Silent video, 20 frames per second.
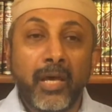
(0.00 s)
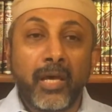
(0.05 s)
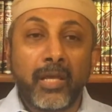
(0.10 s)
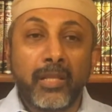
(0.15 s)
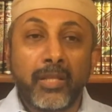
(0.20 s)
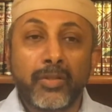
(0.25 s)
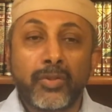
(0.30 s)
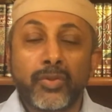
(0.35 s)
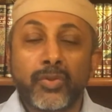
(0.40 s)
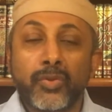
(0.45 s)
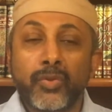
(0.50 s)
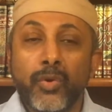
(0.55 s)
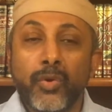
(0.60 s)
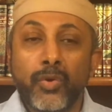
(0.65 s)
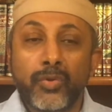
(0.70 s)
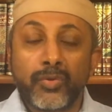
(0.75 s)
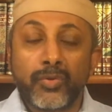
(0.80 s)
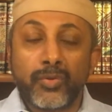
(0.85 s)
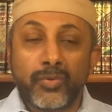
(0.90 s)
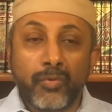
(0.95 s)
and then so
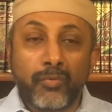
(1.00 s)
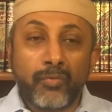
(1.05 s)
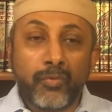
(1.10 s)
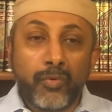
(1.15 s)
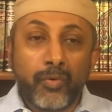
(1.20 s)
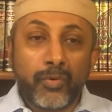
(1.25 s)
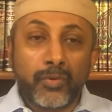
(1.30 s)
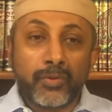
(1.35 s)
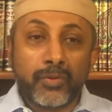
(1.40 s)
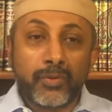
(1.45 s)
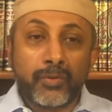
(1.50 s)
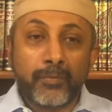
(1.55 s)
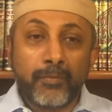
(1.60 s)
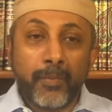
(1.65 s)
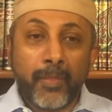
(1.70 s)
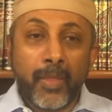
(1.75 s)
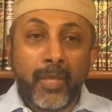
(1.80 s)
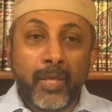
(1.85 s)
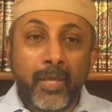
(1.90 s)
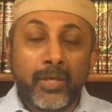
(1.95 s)
on and so forth.
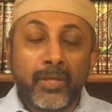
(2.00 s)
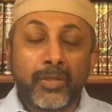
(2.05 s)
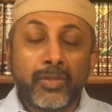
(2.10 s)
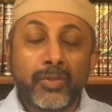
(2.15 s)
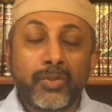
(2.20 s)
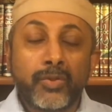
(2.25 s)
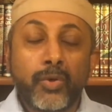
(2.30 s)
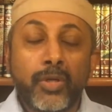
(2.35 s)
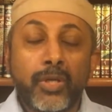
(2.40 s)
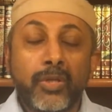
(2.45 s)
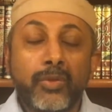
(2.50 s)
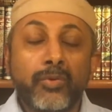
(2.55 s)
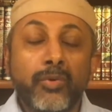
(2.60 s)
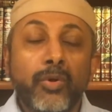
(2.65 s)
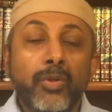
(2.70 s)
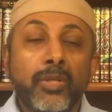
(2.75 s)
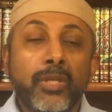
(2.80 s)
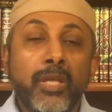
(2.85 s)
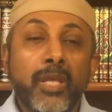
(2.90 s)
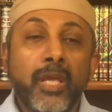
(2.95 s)
So he
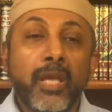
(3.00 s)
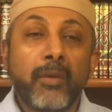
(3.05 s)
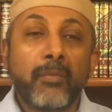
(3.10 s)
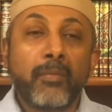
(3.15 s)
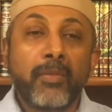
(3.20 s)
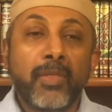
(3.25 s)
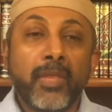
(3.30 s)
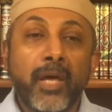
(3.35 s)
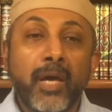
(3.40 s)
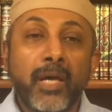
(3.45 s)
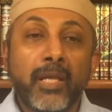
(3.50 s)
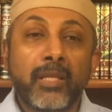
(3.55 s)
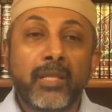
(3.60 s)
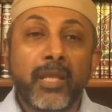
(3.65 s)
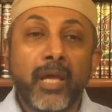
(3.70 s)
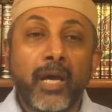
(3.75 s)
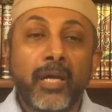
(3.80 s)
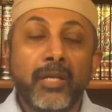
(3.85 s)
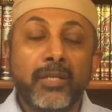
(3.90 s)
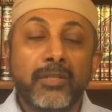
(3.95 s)
told him that
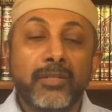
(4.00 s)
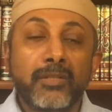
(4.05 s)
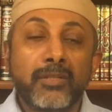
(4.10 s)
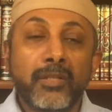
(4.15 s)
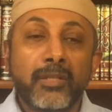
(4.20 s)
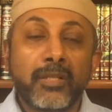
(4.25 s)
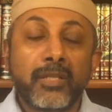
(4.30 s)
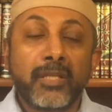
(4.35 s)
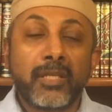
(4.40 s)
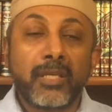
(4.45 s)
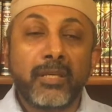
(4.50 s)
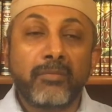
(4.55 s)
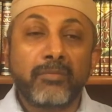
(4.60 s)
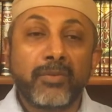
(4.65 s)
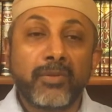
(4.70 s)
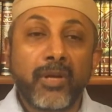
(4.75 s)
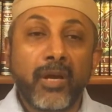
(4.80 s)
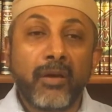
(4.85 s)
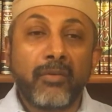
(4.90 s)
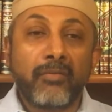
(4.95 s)
I shall keep
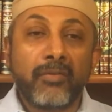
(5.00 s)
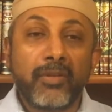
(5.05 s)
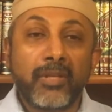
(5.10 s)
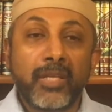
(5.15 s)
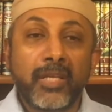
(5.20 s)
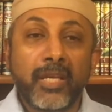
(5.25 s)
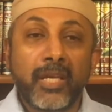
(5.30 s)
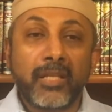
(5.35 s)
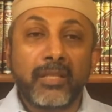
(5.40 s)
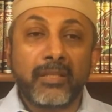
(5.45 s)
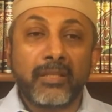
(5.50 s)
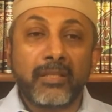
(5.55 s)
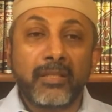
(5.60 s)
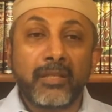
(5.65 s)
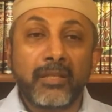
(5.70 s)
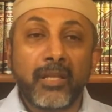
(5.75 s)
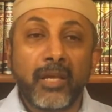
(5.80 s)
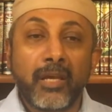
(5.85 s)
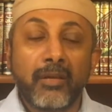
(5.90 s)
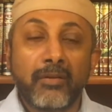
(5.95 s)
traveling
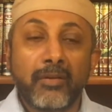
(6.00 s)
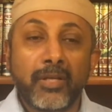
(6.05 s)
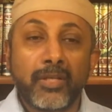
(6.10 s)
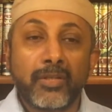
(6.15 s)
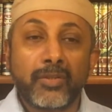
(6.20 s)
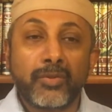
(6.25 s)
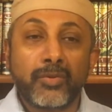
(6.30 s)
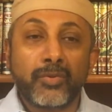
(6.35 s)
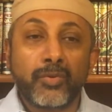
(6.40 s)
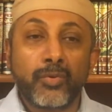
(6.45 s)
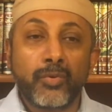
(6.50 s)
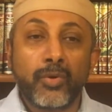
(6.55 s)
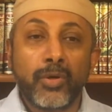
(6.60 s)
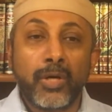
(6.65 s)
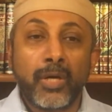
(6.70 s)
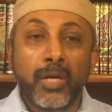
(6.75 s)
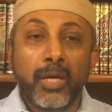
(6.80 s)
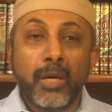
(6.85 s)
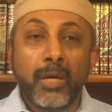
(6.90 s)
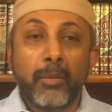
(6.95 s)
until I reach to
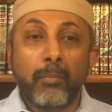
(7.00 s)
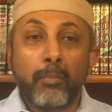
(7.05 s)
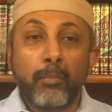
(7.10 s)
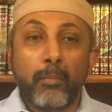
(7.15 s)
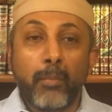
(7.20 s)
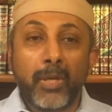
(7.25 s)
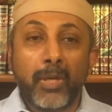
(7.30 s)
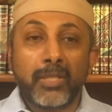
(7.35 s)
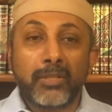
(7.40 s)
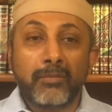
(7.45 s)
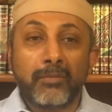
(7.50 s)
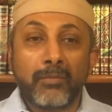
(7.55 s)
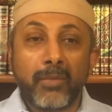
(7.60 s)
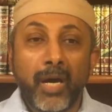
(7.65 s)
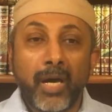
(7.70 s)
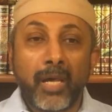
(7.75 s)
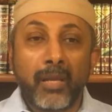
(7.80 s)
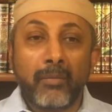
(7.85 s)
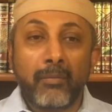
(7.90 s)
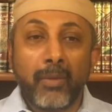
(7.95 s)

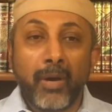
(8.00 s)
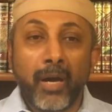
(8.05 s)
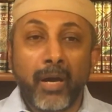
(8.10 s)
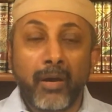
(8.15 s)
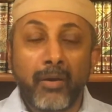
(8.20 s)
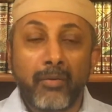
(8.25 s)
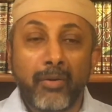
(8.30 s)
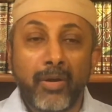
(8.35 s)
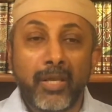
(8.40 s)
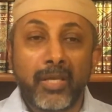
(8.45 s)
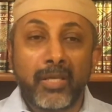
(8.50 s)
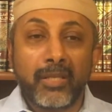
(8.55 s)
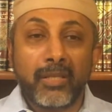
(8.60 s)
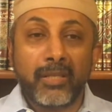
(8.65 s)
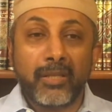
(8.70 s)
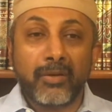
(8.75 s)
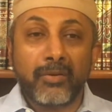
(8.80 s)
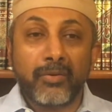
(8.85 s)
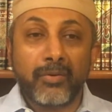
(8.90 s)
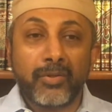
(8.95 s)
Majma'
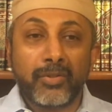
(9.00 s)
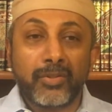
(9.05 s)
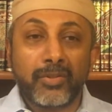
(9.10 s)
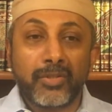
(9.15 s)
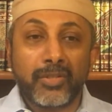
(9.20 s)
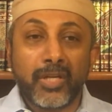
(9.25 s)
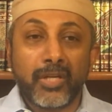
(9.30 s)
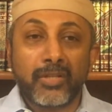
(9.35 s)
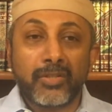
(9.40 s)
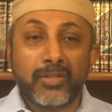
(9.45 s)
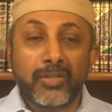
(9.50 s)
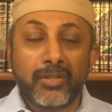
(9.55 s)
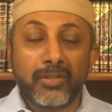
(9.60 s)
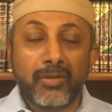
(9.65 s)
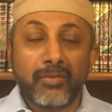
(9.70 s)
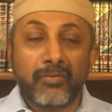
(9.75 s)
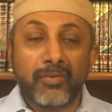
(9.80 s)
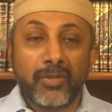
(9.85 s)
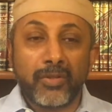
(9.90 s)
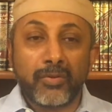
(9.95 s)
al-Bahrain, the
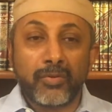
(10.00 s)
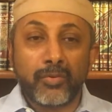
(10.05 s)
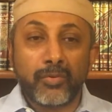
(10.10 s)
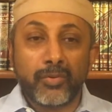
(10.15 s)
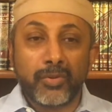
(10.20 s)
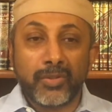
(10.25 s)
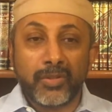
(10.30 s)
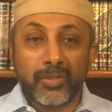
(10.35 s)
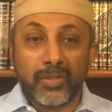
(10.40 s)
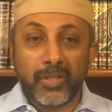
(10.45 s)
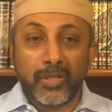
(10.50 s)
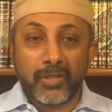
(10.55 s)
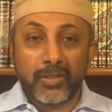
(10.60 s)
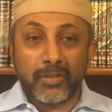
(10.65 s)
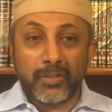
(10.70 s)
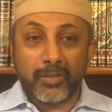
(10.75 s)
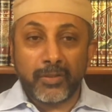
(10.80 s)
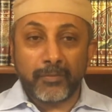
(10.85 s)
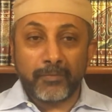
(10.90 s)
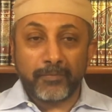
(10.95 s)
conjunction of the two
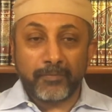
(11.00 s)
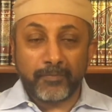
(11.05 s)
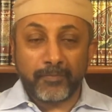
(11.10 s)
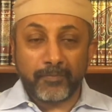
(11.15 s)
seas.